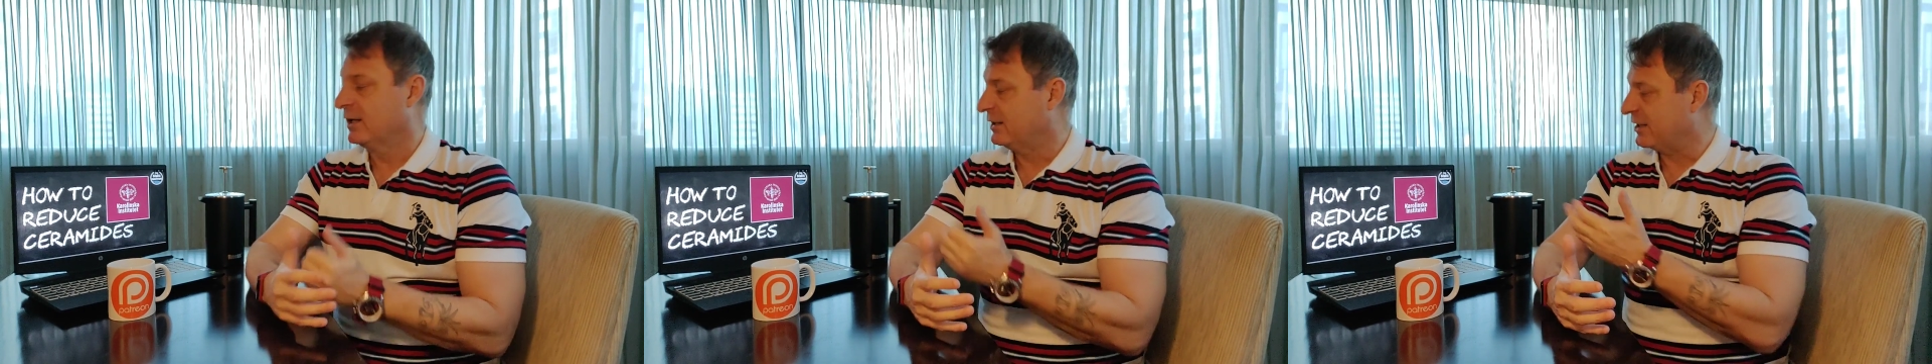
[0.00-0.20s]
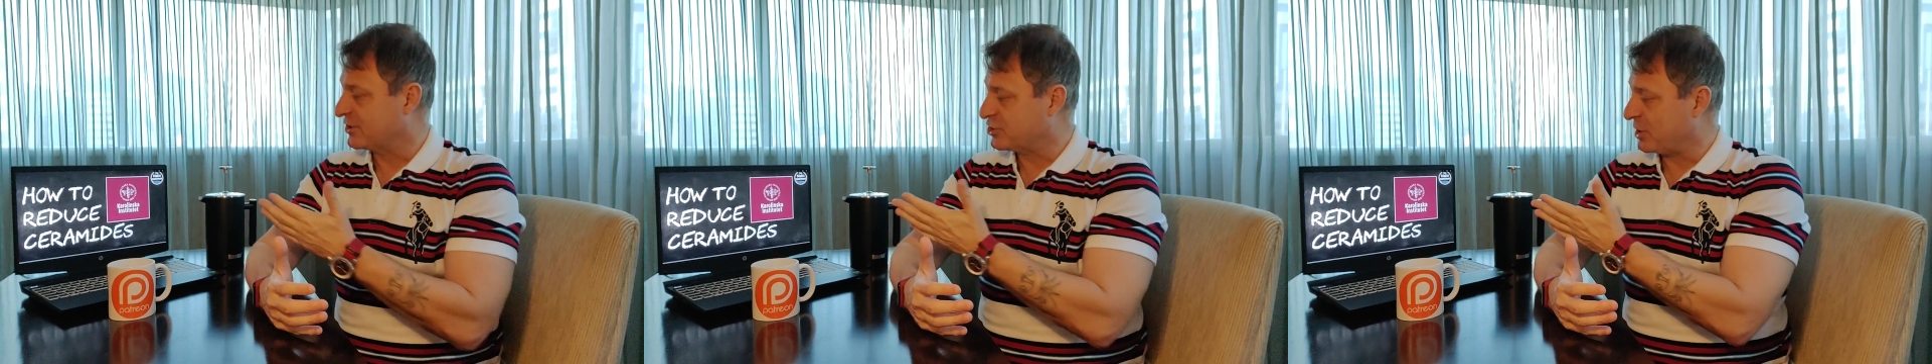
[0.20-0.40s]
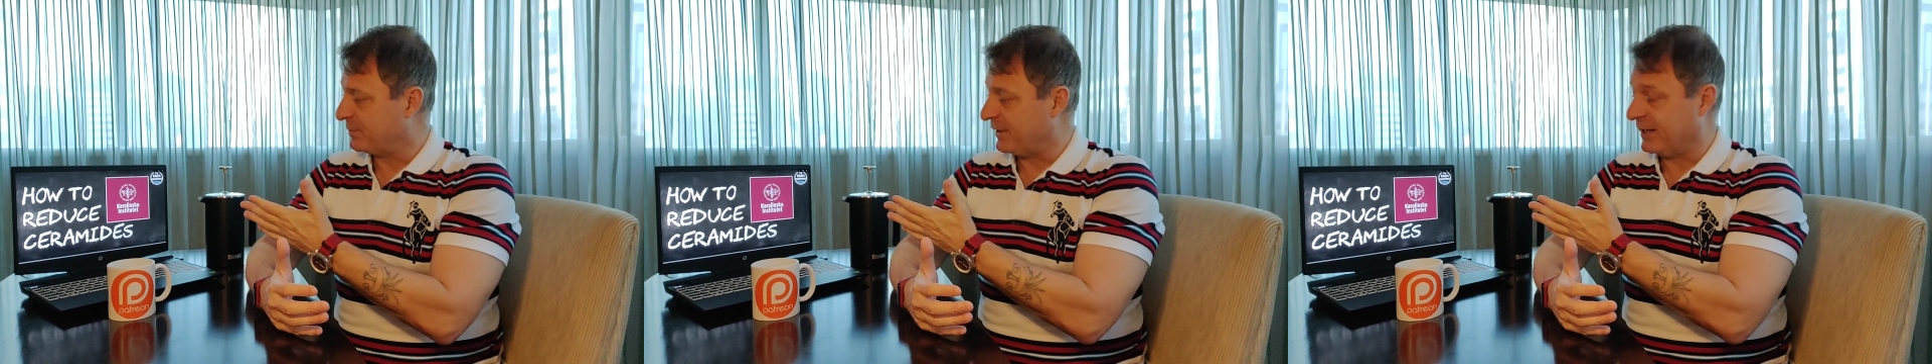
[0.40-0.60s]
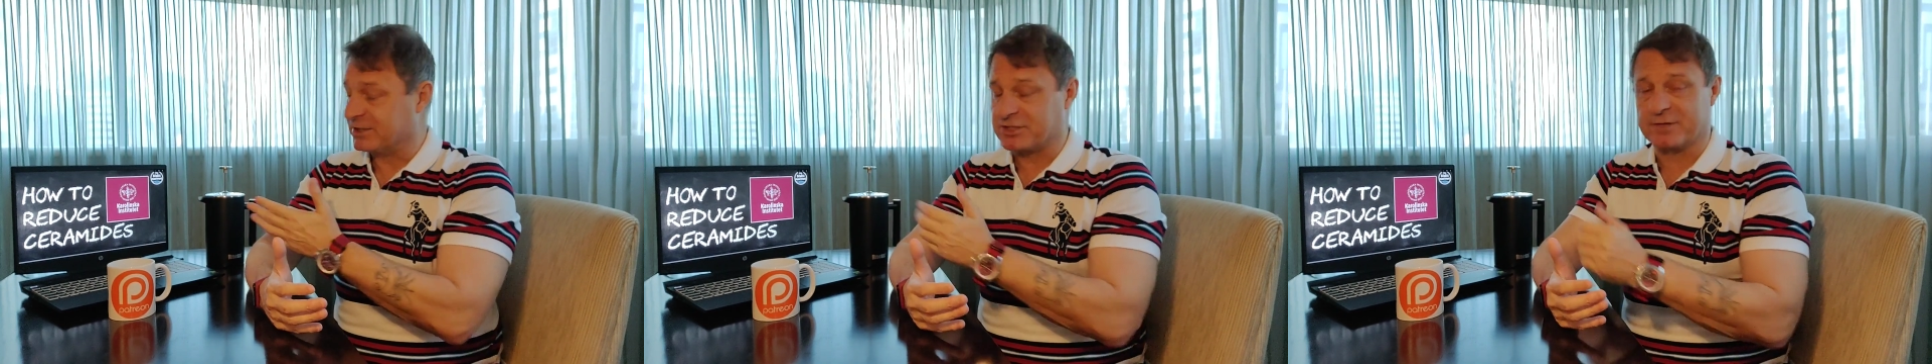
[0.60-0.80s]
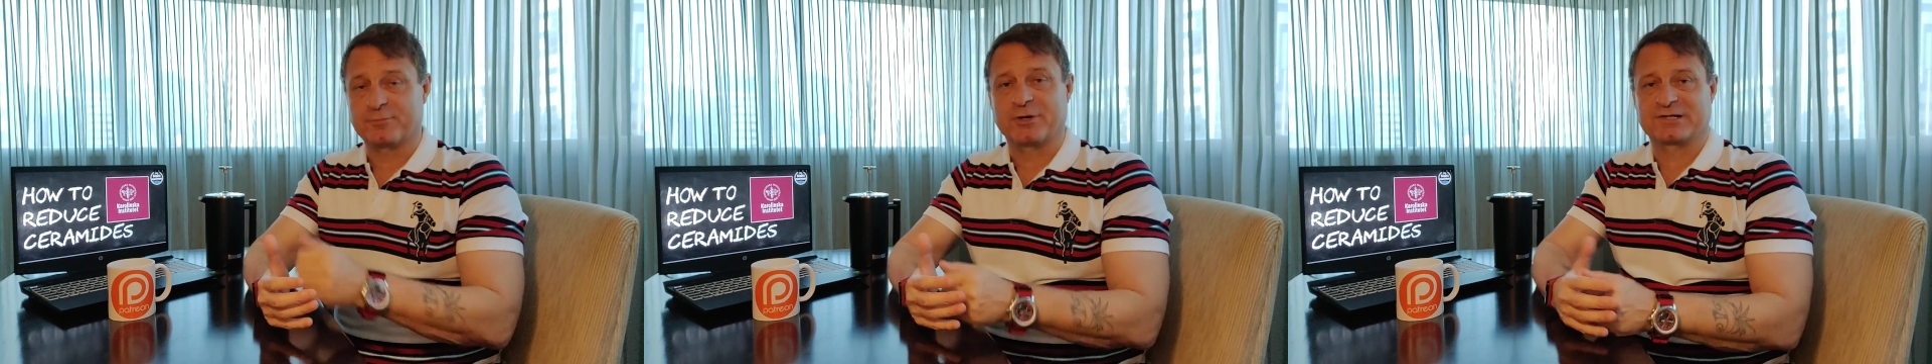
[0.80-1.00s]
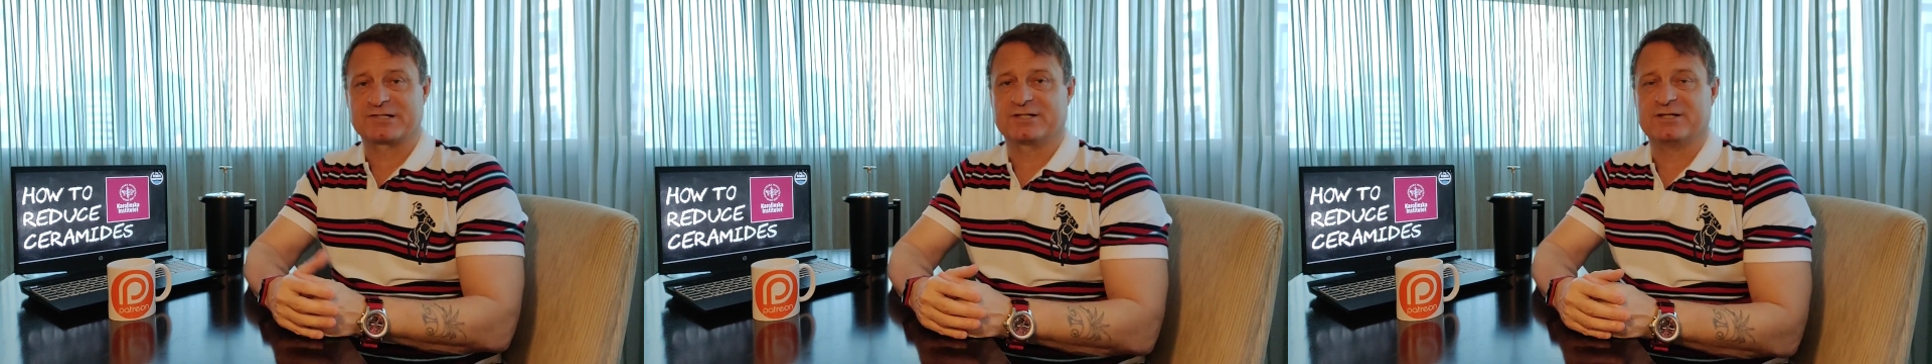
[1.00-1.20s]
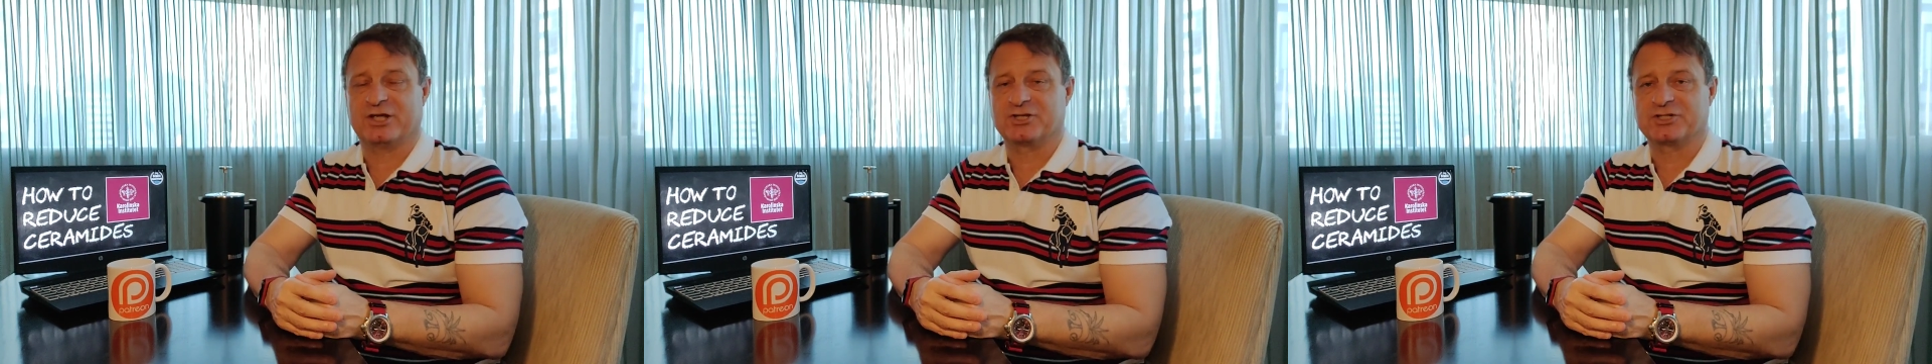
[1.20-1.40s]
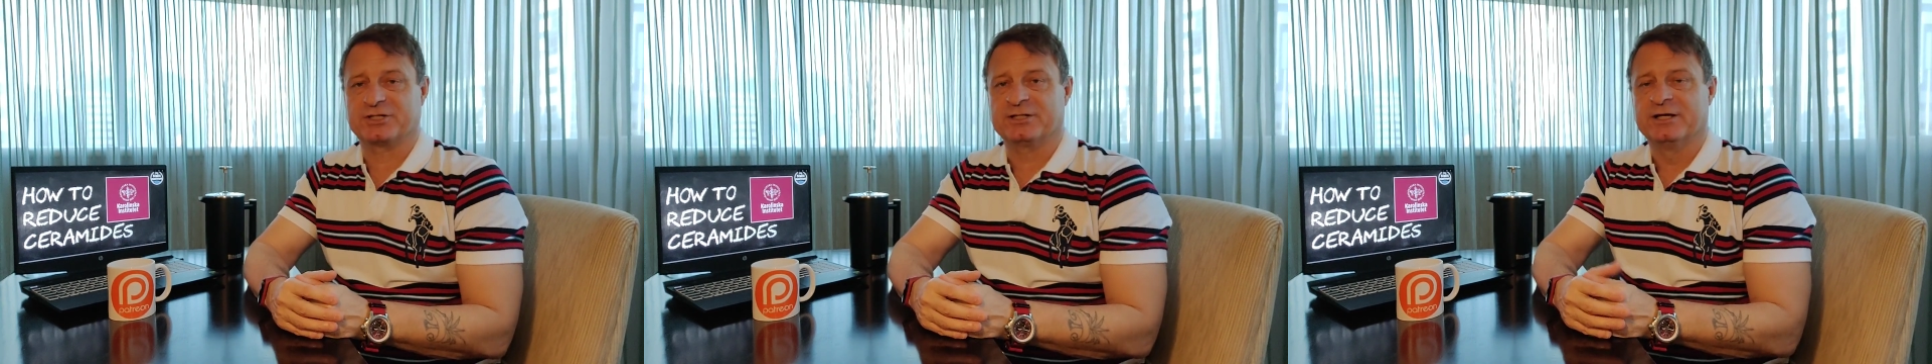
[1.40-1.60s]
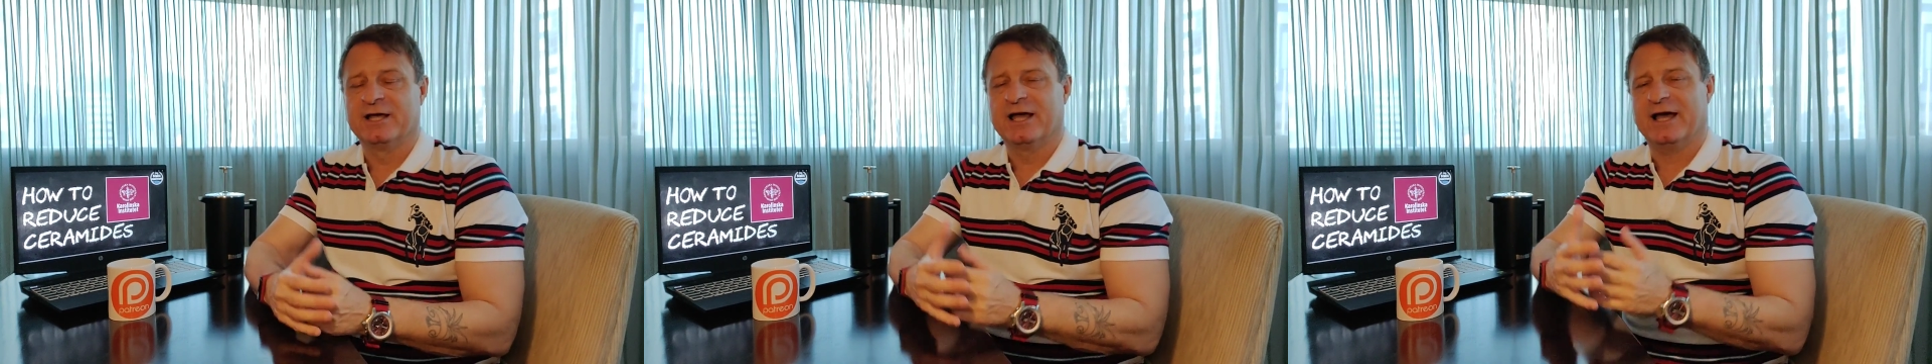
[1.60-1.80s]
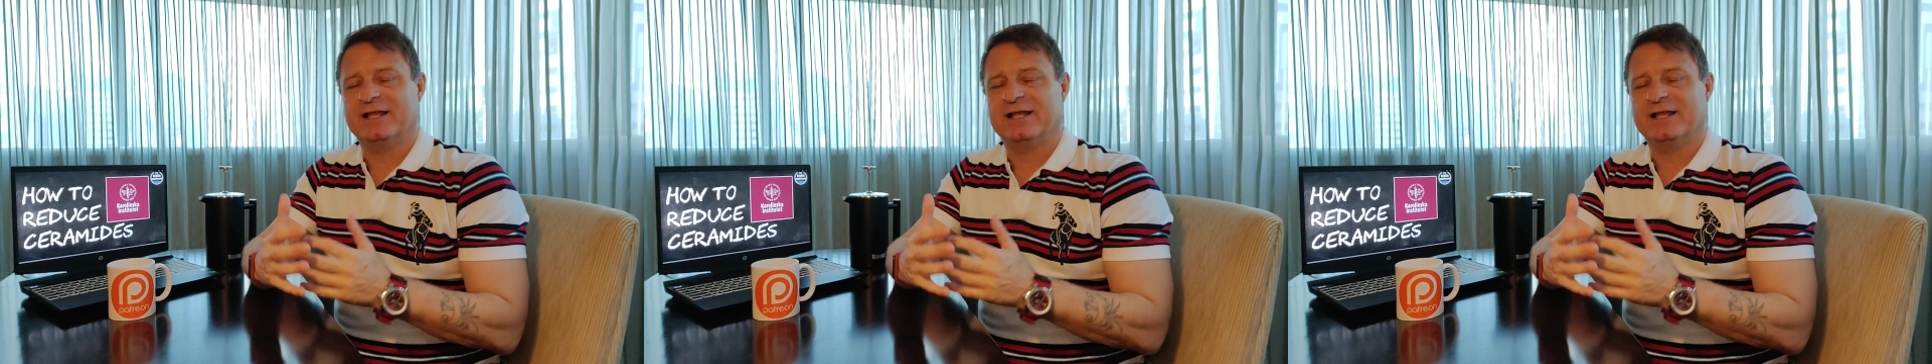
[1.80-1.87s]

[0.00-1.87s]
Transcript: Let's jump into the presentation